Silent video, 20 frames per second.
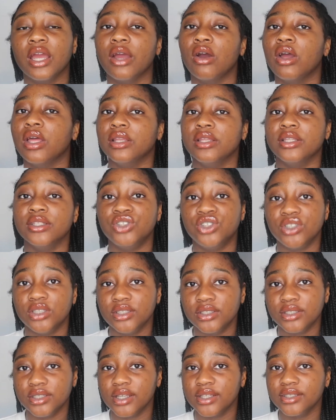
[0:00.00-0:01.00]
in the
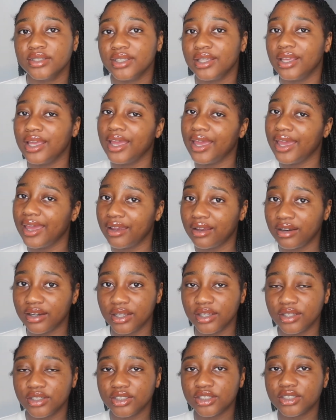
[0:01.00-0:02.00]
GCSE
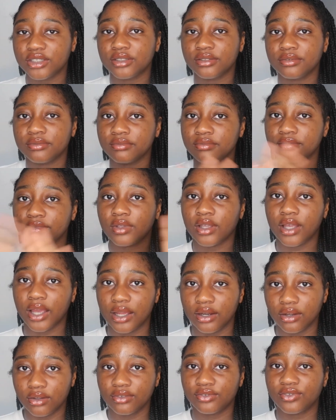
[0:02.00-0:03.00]
English
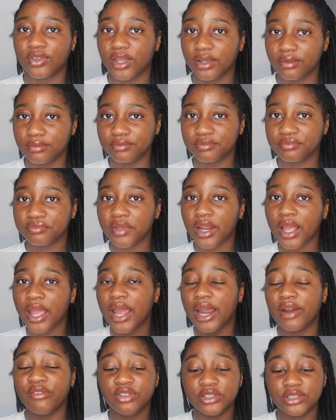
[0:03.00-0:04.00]
kind of thing.
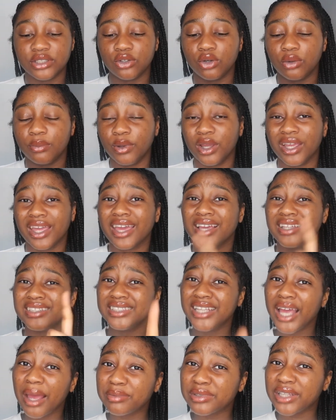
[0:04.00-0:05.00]
Every single book,
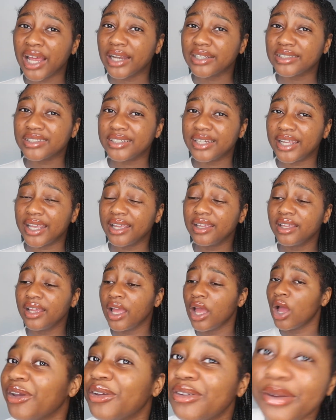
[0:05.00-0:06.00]
except actually,
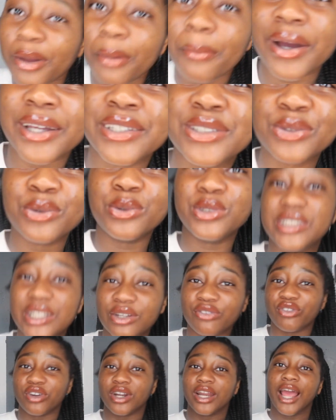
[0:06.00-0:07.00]
you know my school's
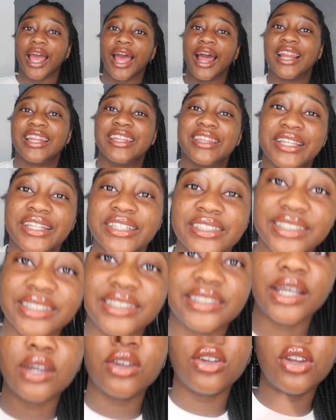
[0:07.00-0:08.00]
different. This is
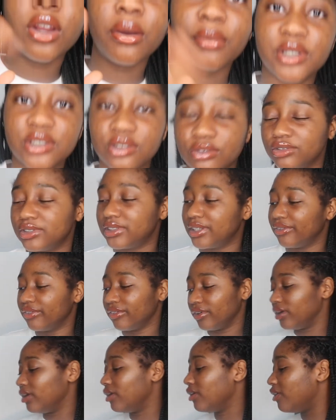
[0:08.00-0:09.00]
how you know my school's
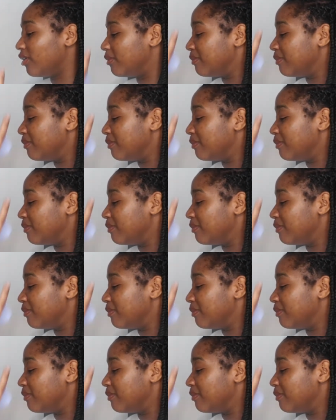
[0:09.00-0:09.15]
different. Oh